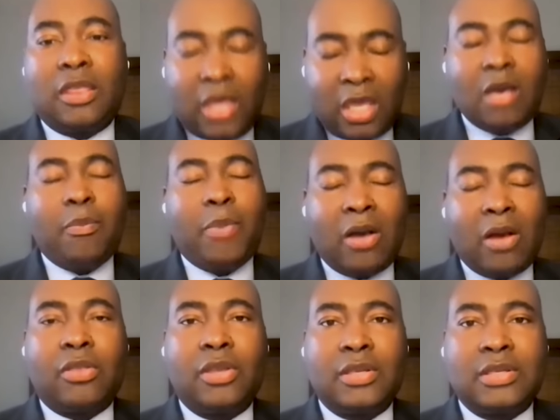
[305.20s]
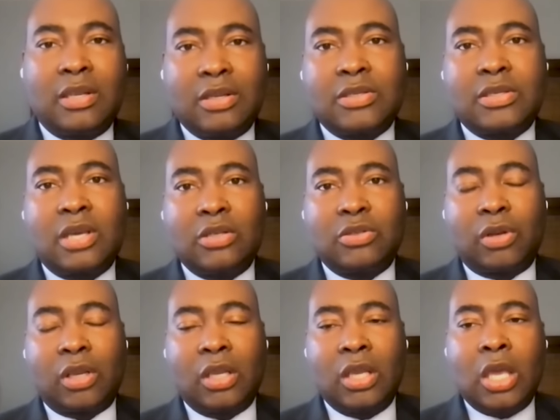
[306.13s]
Think about this in this
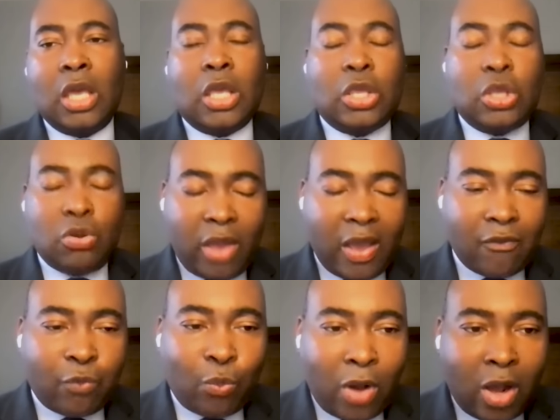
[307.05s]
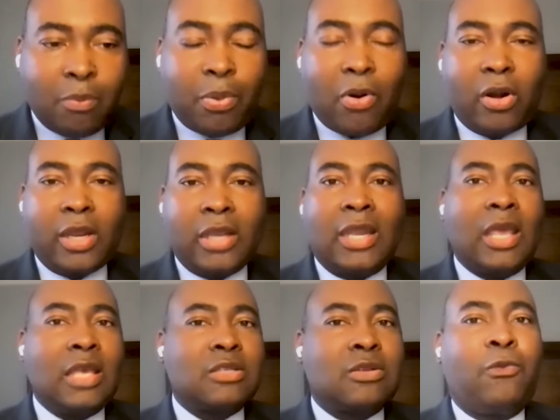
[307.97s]
country. You have one party
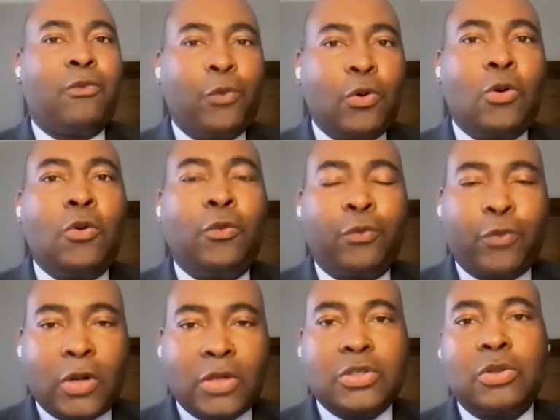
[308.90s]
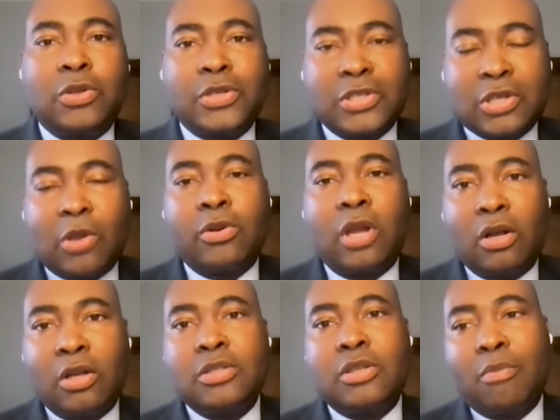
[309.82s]
that has a full frontal assault
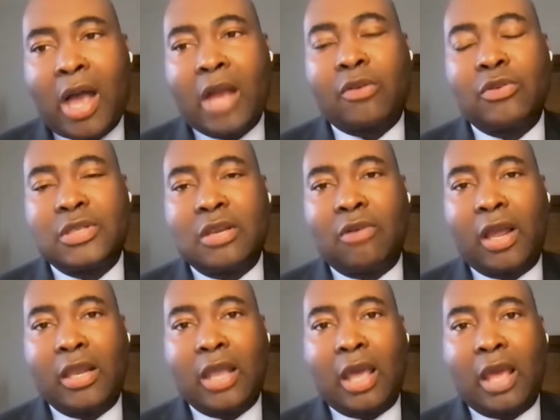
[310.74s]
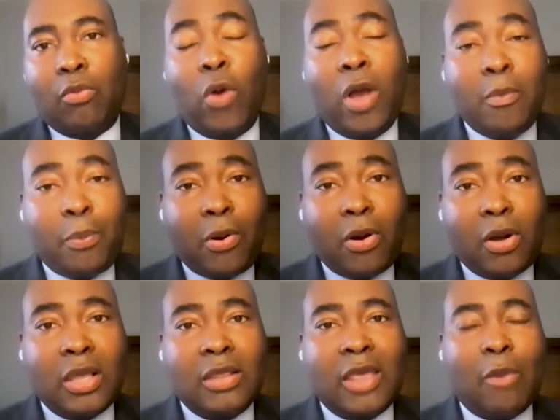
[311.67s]
on democracy right now, one
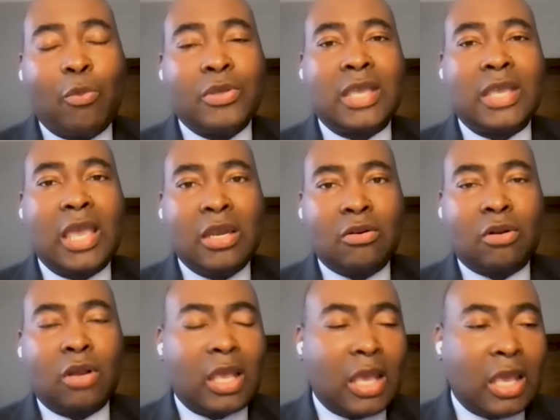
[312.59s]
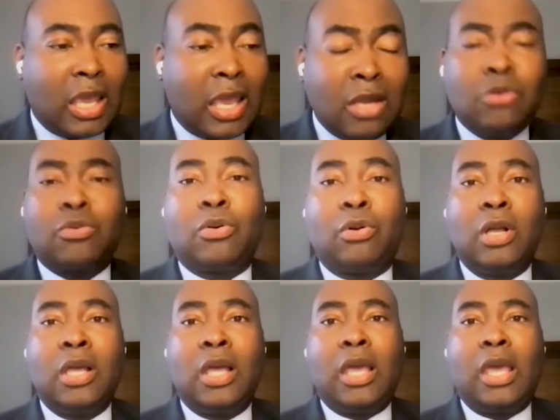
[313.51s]
party that was inter- integral
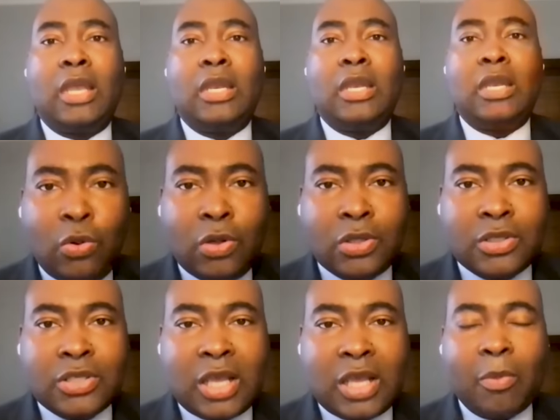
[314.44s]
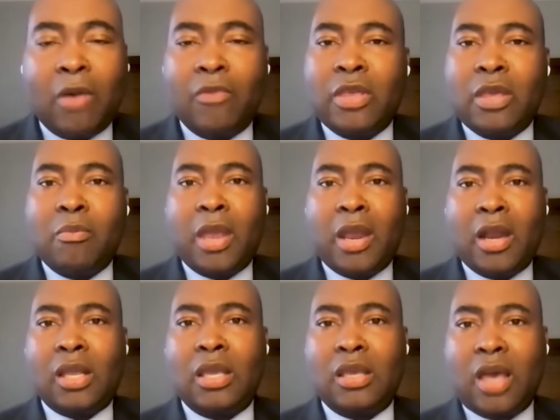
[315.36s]
in a, a coup attempt of the
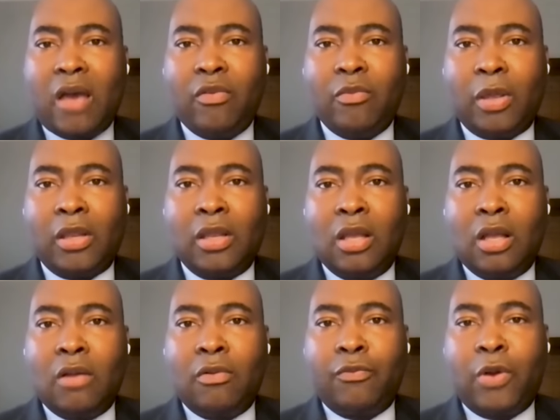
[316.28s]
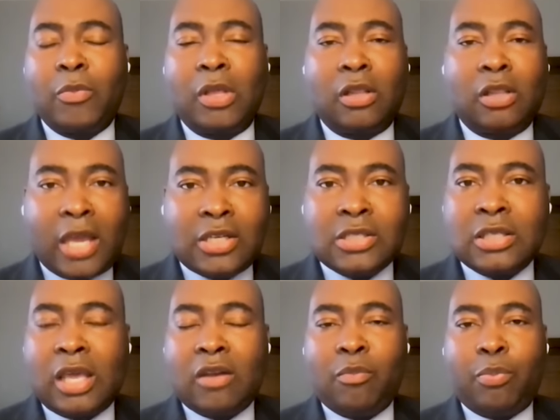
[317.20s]
American government from the
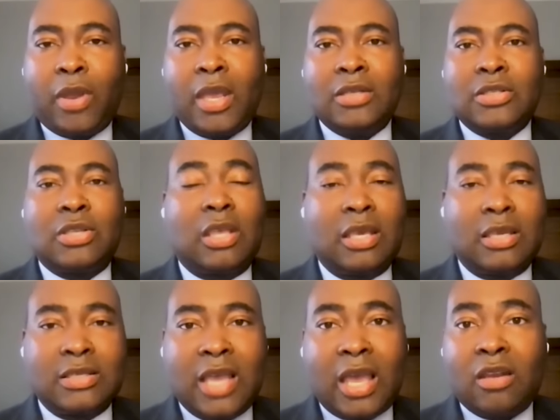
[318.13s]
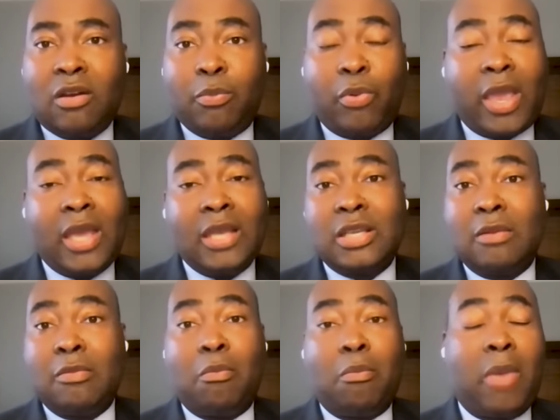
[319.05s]
legislative branch to the executive branch
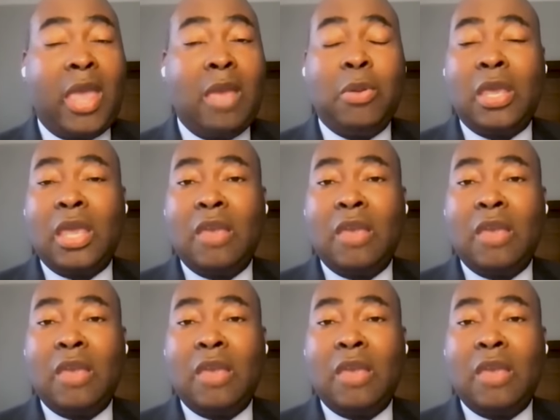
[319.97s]
and maybe